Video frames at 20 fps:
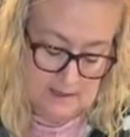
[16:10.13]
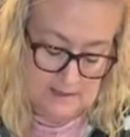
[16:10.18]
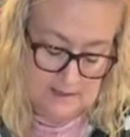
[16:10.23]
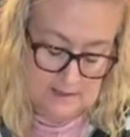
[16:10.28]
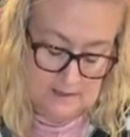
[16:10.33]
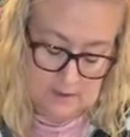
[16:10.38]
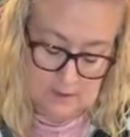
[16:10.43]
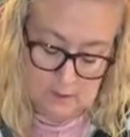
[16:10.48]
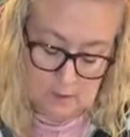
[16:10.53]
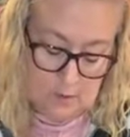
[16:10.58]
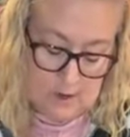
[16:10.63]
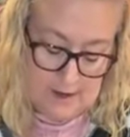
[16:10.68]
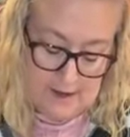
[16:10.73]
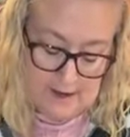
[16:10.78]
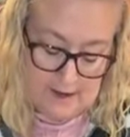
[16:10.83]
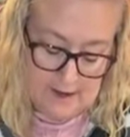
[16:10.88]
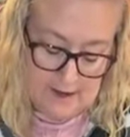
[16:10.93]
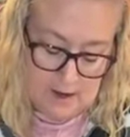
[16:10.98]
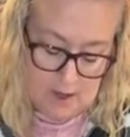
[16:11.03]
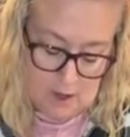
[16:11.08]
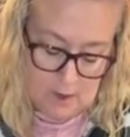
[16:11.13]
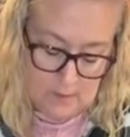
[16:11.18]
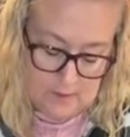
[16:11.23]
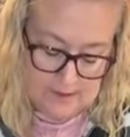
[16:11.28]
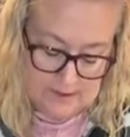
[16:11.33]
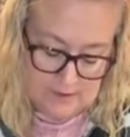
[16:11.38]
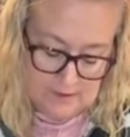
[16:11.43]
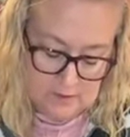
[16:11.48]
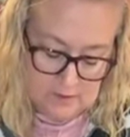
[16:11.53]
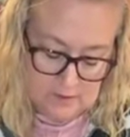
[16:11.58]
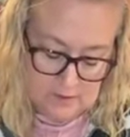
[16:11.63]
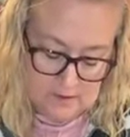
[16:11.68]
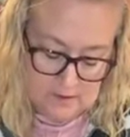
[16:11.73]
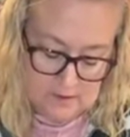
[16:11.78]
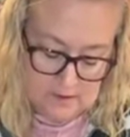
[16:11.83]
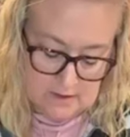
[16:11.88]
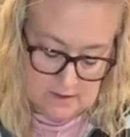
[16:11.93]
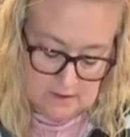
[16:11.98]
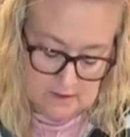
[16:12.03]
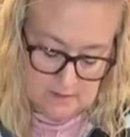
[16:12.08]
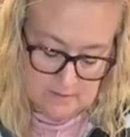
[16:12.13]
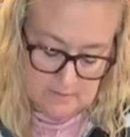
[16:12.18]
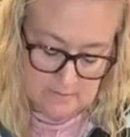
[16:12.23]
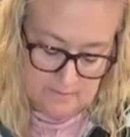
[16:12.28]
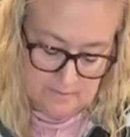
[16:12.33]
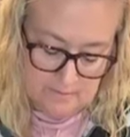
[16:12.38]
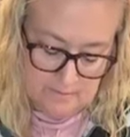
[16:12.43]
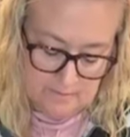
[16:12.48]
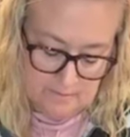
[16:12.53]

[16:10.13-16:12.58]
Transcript: That's why I always use this.